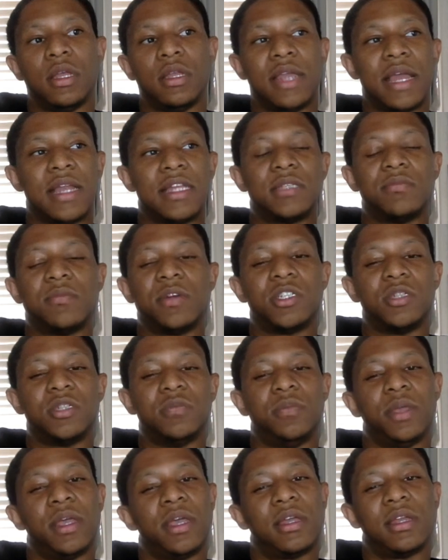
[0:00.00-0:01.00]
that it's
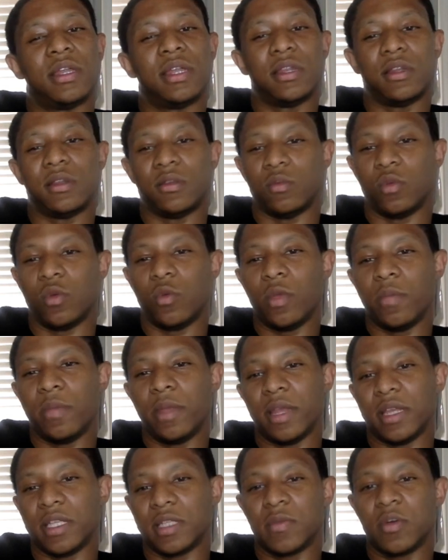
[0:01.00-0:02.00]
much bigger than what we've
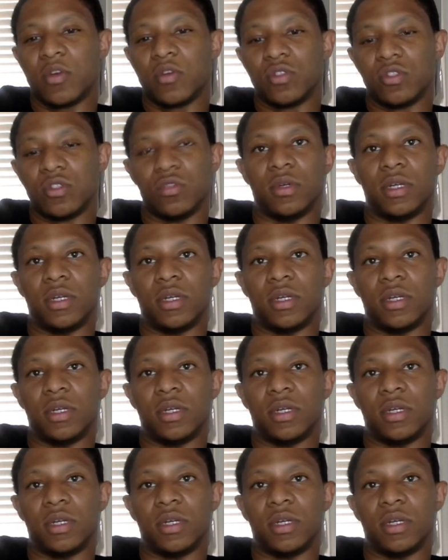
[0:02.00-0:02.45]
been exposed to.